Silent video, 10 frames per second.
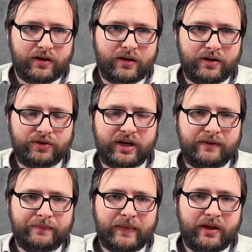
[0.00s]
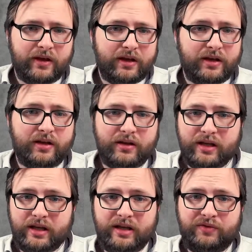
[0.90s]
Okay.
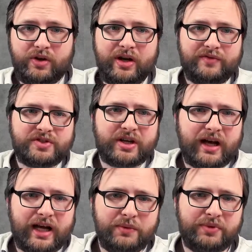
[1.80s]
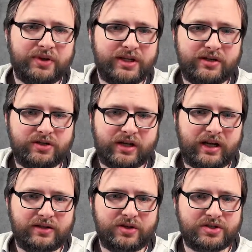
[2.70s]
If you have Skype, you
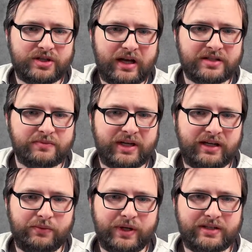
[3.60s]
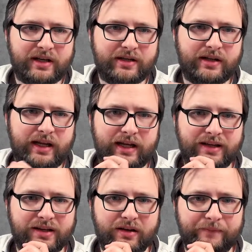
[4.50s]
can just add me with that
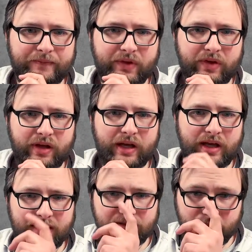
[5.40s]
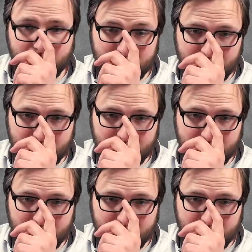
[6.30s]
link, and we